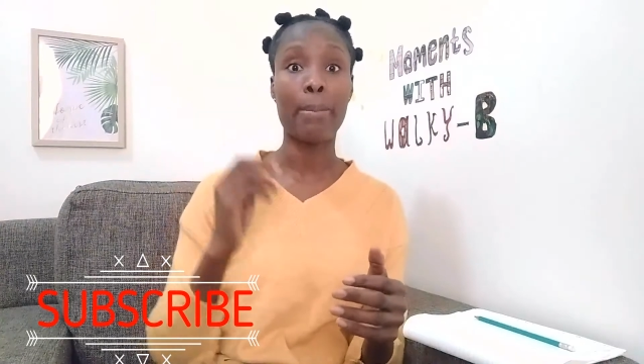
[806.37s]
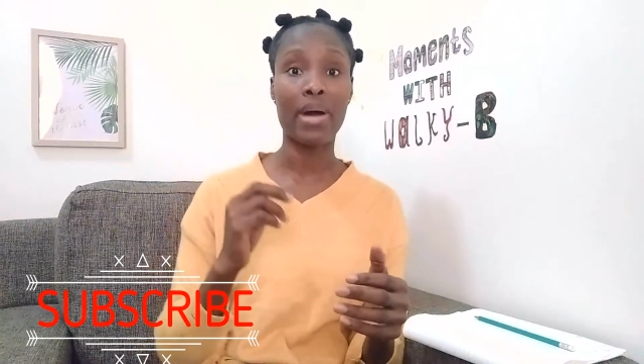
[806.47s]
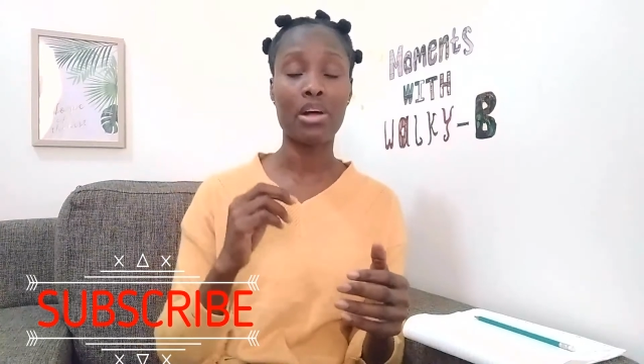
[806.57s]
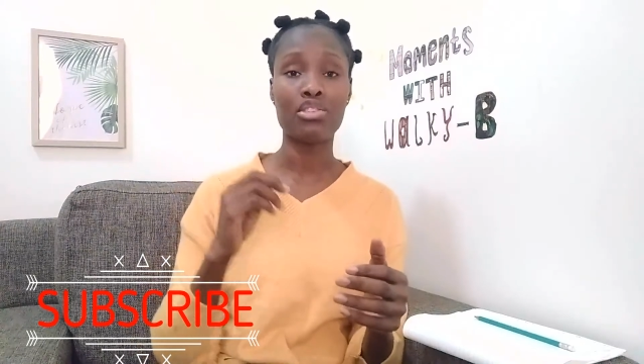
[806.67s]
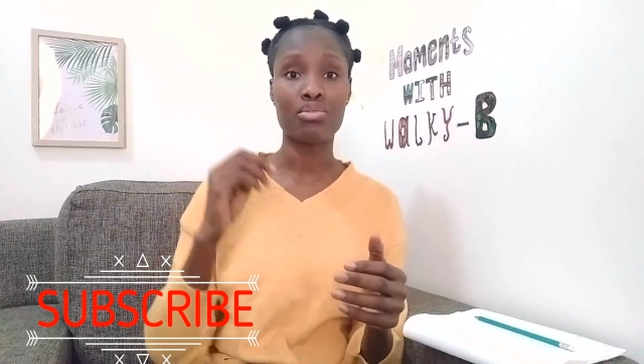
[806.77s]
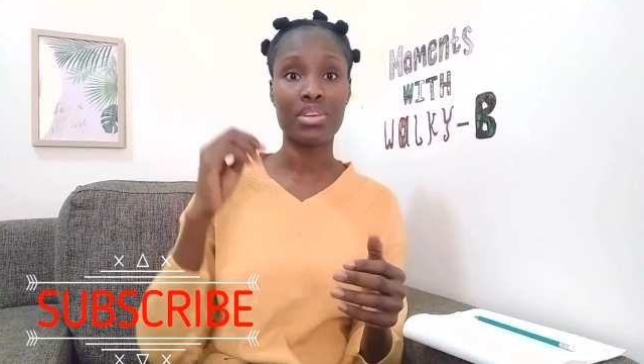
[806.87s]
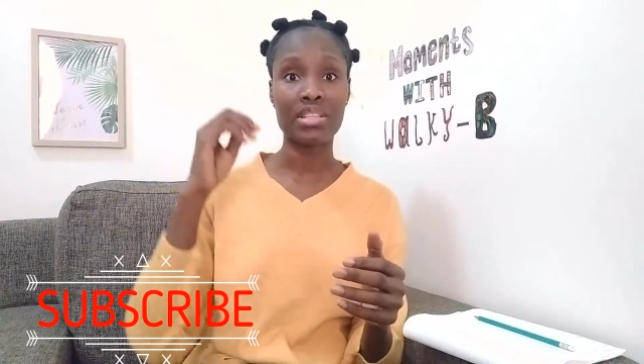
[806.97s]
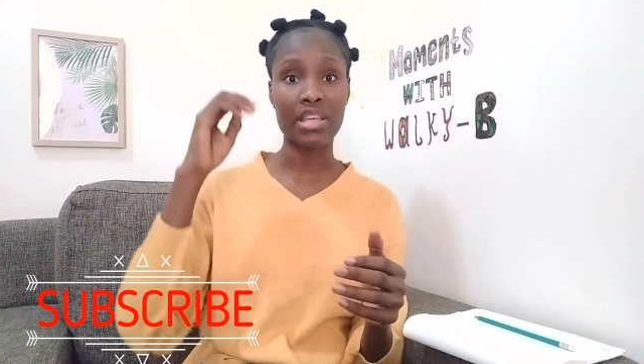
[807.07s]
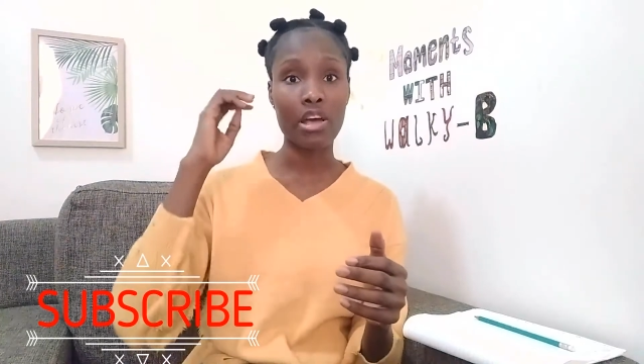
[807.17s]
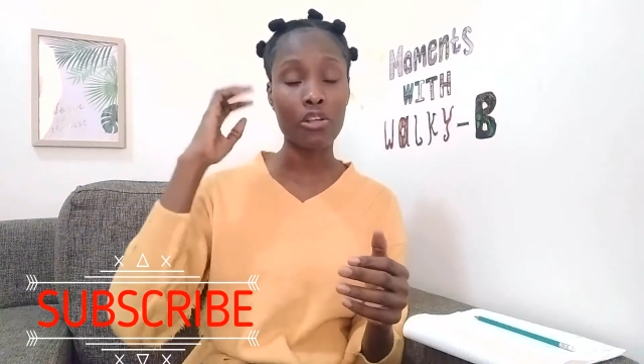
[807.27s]

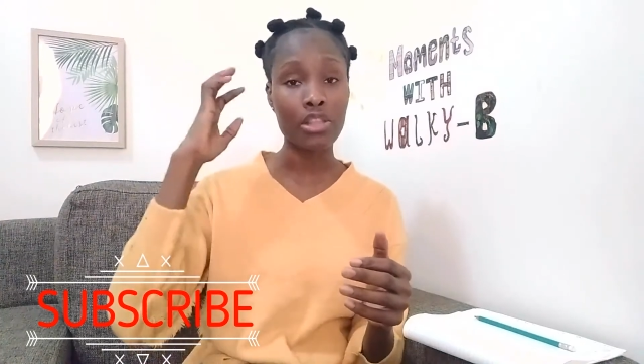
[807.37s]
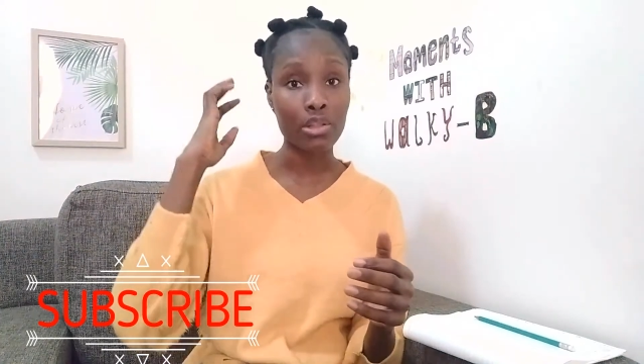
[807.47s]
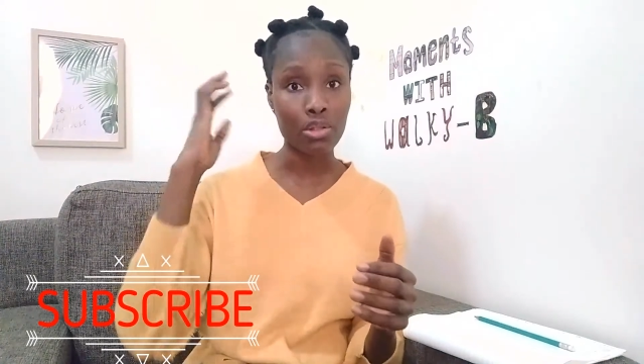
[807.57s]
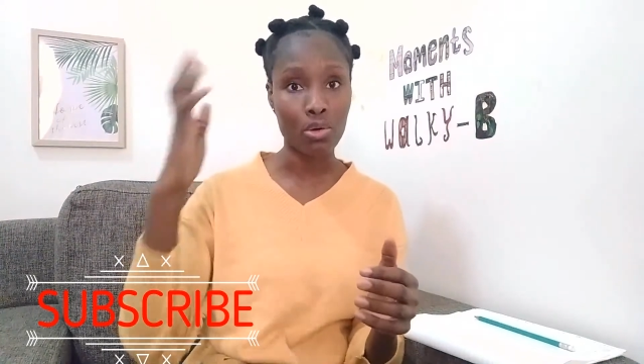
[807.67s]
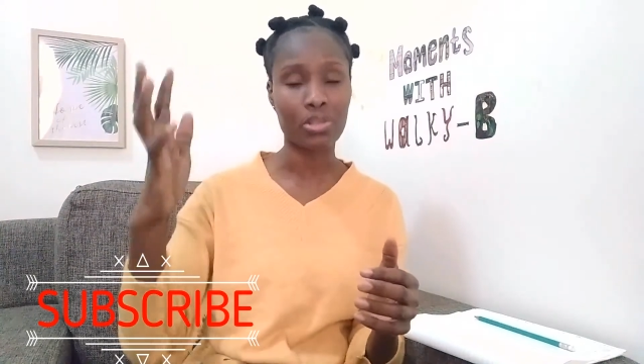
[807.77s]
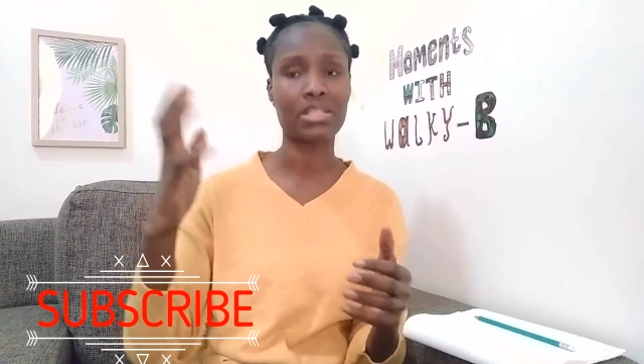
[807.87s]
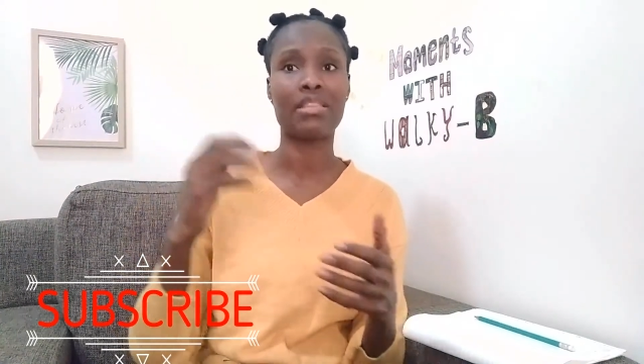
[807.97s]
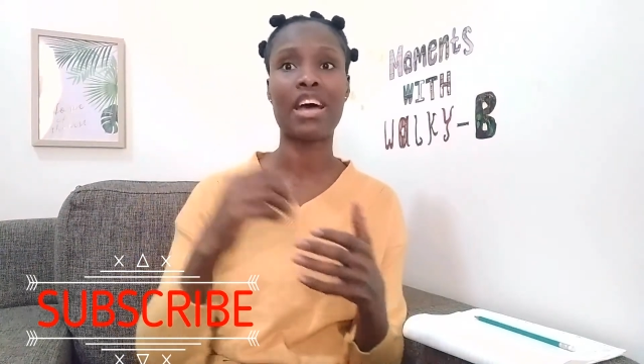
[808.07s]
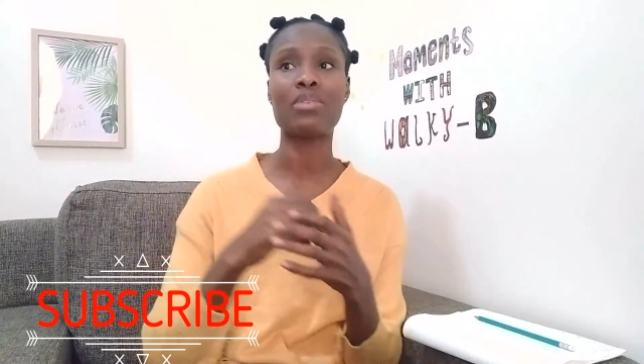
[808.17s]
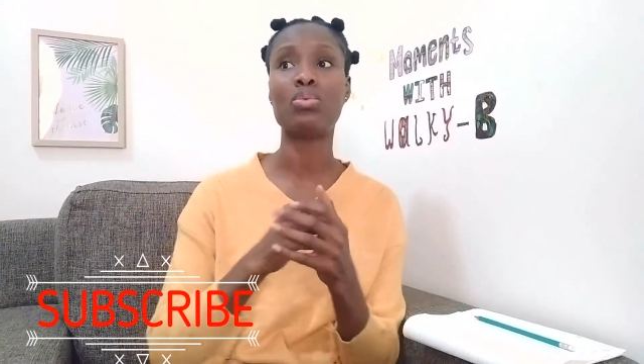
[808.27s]
boundaries, healthy thoughts
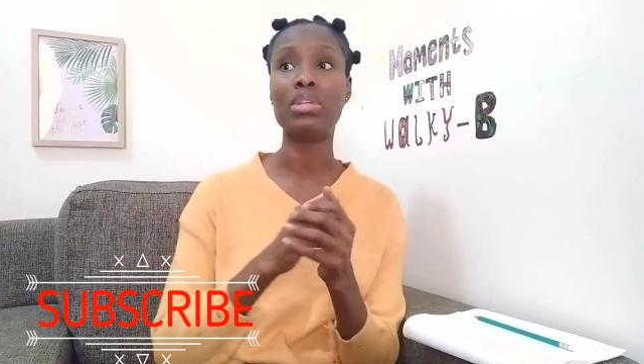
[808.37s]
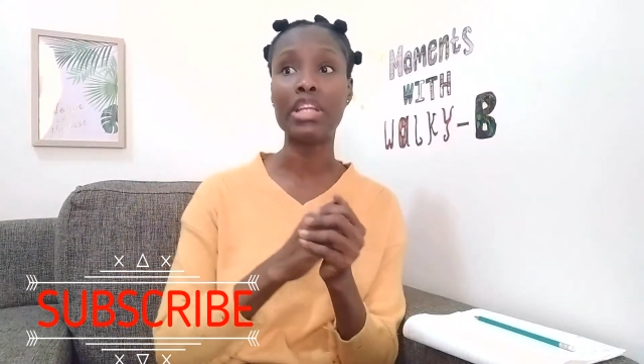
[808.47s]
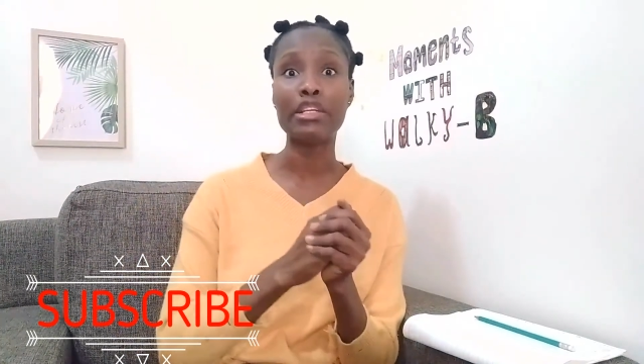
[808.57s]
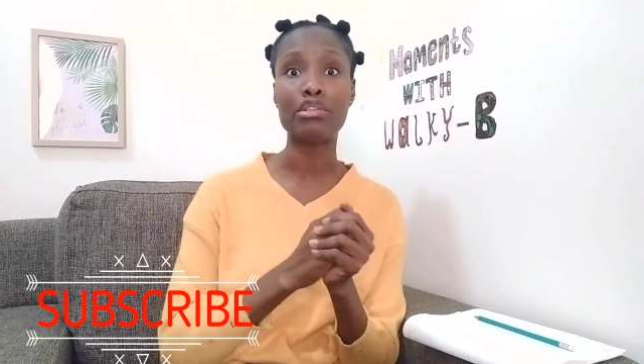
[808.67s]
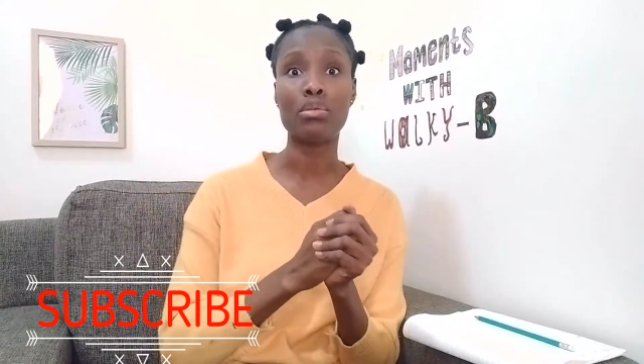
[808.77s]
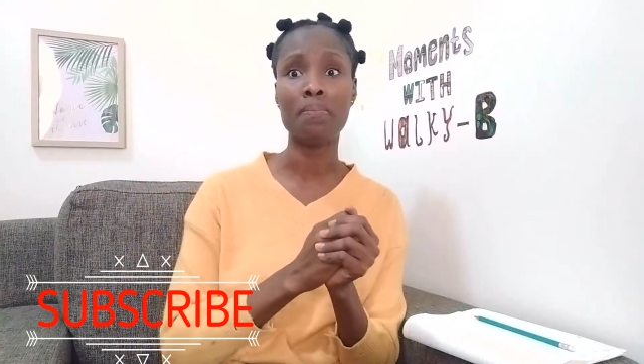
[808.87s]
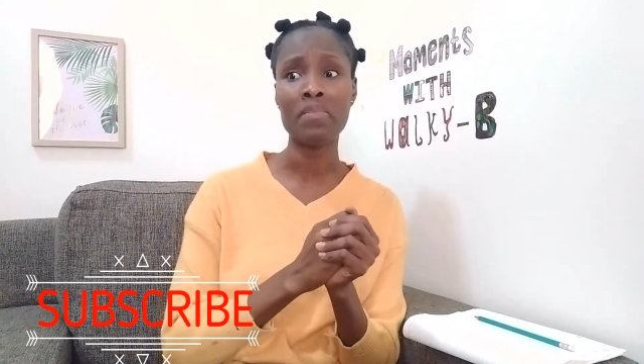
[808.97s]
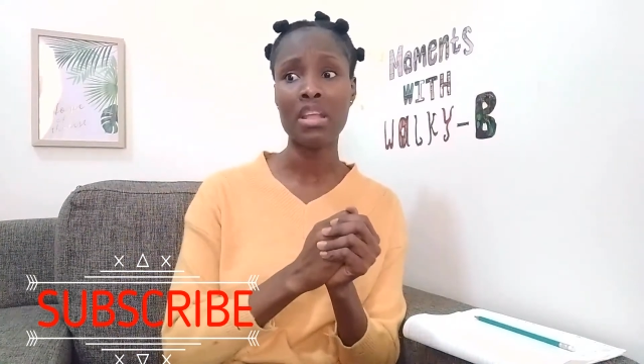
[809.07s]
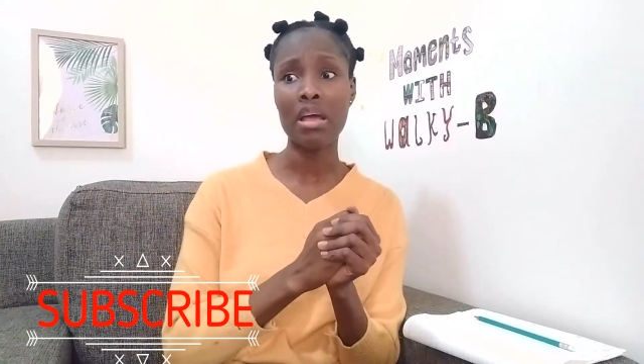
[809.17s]
that will lead you